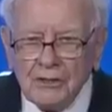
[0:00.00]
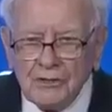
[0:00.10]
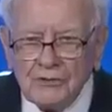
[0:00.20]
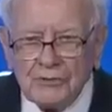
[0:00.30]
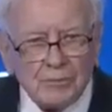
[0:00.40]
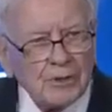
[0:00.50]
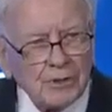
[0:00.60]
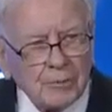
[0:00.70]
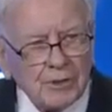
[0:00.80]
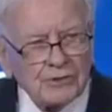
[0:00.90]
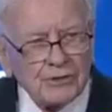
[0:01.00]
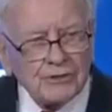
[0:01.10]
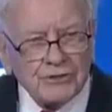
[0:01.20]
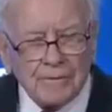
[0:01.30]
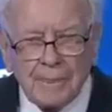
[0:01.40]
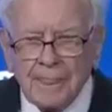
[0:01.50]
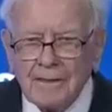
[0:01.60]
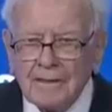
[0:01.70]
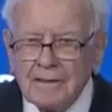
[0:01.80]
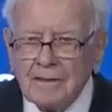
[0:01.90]
she built a business
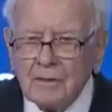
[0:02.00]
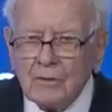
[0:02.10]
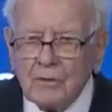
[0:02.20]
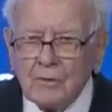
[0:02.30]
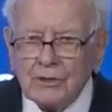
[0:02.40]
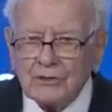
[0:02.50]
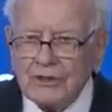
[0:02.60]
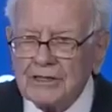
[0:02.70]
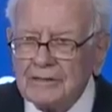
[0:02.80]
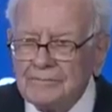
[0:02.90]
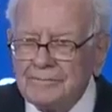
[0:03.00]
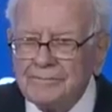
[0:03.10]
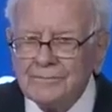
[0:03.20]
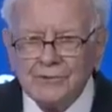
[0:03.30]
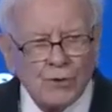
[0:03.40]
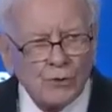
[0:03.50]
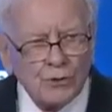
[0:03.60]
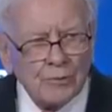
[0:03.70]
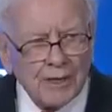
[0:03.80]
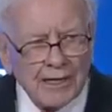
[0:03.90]
which she
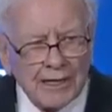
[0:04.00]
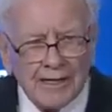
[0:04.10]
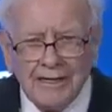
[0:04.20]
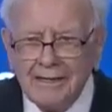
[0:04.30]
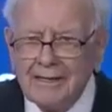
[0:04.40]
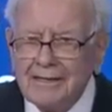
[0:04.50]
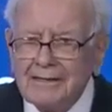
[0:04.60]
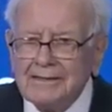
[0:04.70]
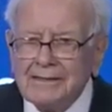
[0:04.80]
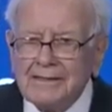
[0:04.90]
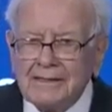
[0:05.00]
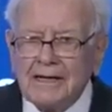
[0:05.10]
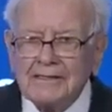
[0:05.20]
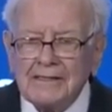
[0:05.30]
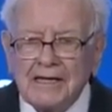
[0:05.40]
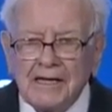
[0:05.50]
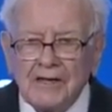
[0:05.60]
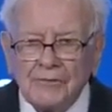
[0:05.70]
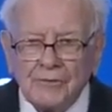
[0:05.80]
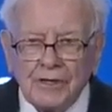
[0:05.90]
sold to me in
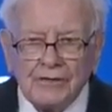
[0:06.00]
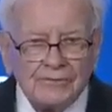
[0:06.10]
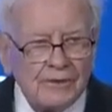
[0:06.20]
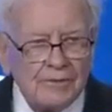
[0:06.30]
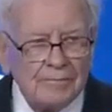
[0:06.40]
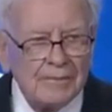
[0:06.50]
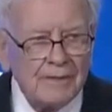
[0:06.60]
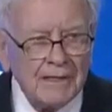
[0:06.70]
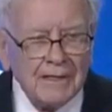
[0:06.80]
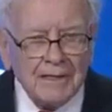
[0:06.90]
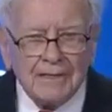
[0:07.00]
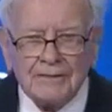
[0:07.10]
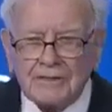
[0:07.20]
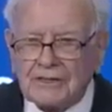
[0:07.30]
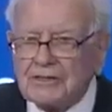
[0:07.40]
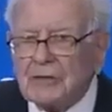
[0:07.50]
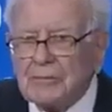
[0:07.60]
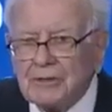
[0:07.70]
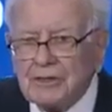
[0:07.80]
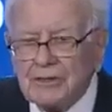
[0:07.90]
1983 for $60
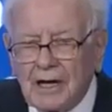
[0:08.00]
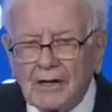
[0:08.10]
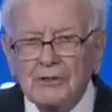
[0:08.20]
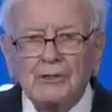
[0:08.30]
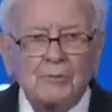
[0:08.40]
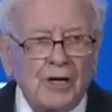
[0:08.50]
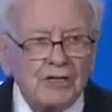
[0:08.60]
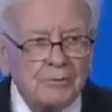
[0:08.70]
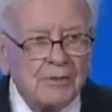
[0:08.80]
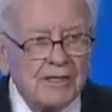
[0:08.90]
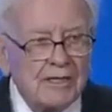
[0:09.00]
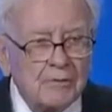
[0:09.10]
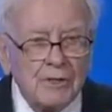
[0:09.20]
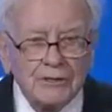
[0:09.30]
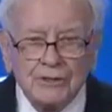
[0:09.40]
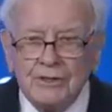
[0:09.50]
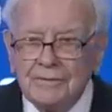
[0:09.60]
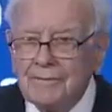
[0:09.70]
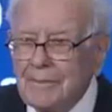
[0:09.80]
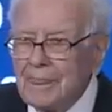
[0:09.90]
million approximately, and which
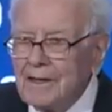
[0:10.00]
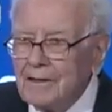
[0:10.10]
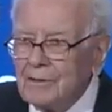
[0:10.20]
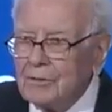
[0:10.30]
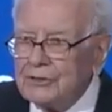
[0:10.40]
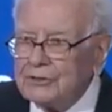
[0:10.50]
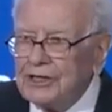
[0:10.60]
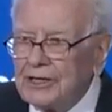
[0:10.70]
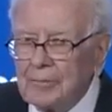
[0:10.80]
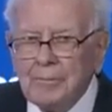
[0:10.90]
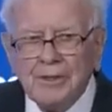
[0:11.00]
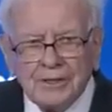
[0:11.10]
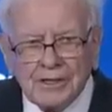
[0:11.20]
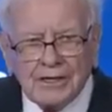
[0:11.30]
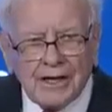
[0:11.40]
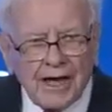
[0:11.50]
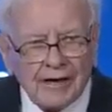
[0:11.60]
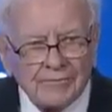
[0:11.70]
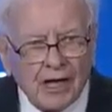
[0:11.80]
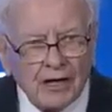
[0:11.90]
did $1.5 billion
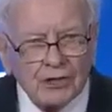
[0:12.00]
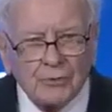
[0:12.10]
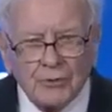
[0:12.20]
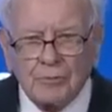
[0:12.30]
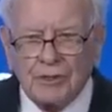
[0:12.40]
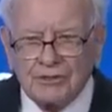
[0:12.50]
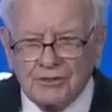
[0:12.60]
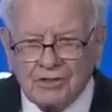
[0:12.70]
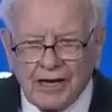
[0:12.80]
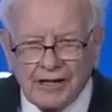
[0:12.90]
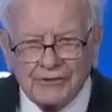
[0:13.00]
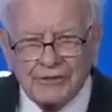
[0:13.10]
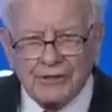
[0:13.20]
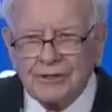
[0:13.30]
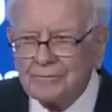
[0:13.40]
worth of business last year.